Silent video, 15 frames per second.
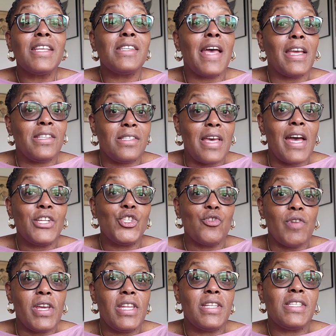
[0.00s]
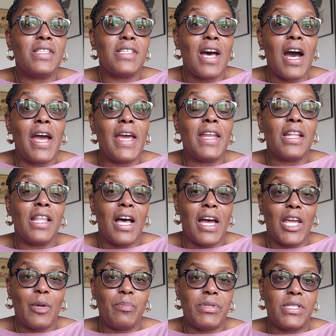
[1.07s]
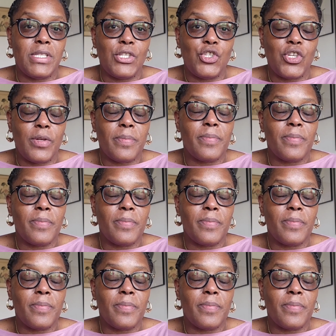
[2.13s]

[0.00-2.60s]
exaggerated side lying position.